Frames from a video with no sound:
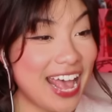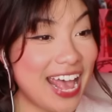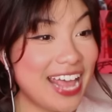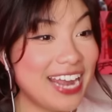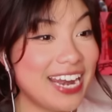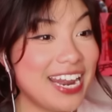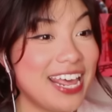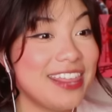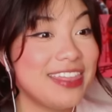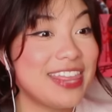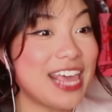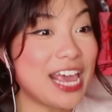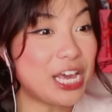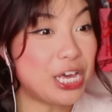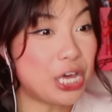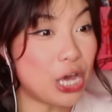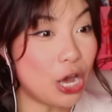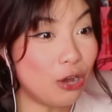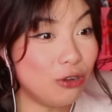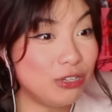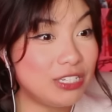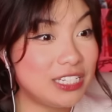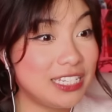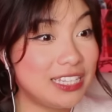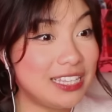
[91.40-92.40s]
then they
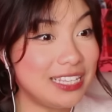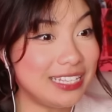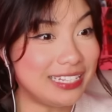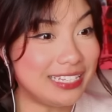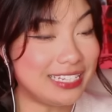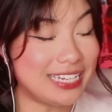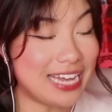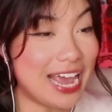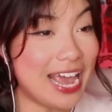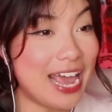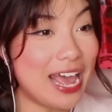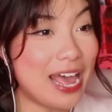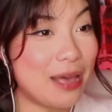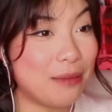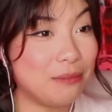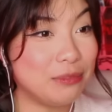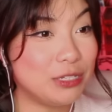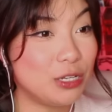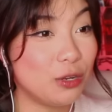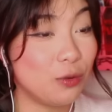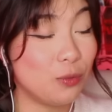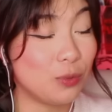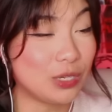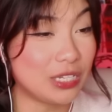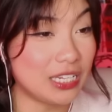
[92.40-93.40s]
go to the dam to